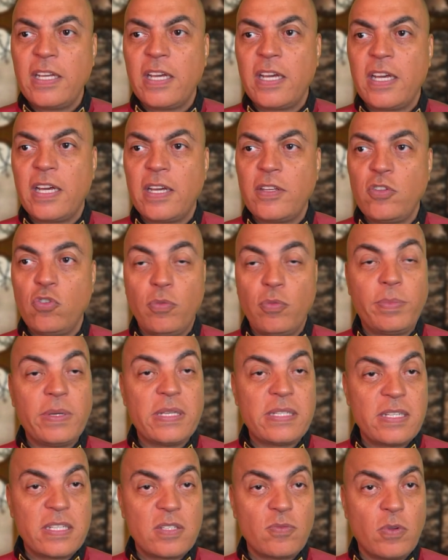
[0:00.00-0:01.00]
Your
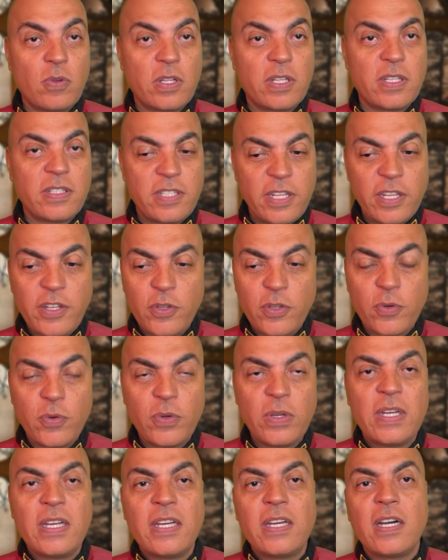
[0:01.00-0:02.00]
business will
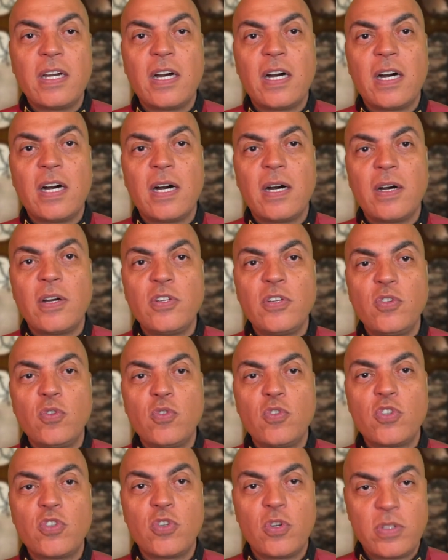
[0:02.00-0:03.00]
continue.
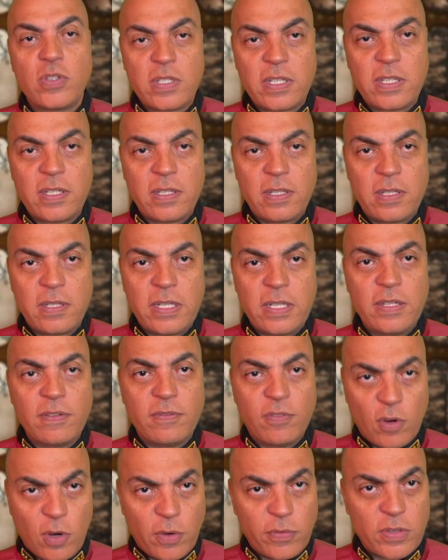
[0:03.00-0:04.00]
You should
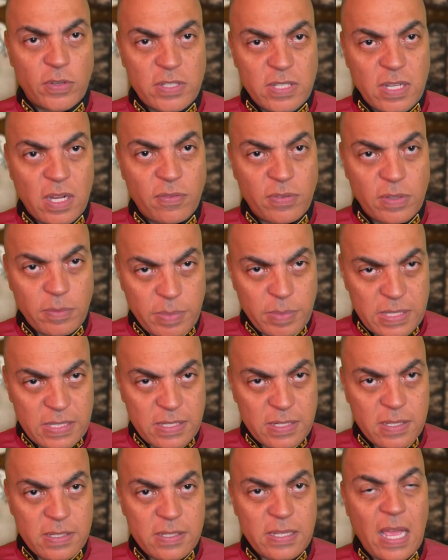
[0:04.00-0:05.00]
involve yourself in
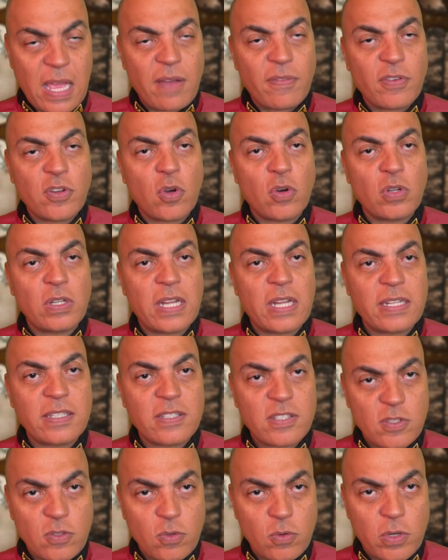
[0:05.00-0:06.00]
business, have an online
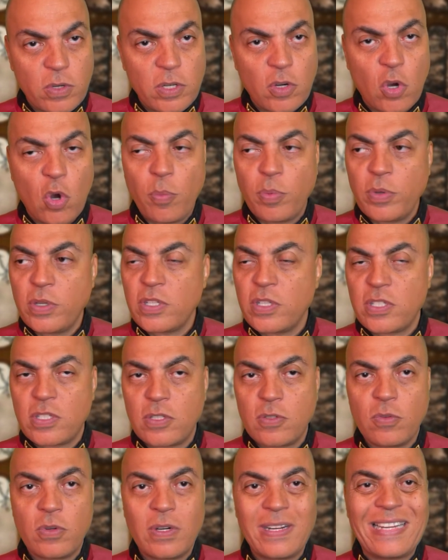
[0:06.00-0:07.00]
store, open a
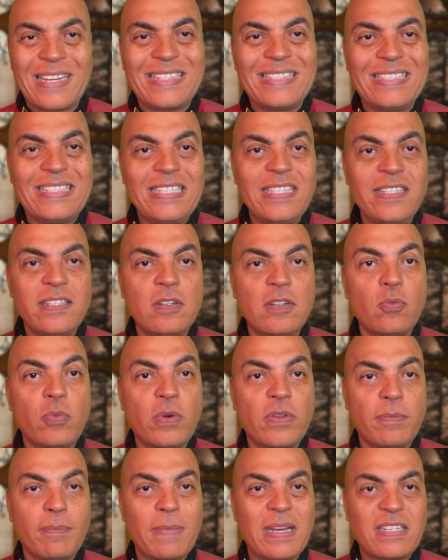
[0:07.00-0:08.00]
store, and deal
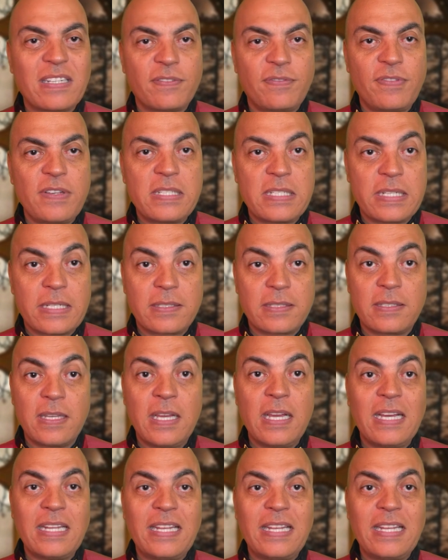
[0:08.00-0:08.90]
with metaphysics.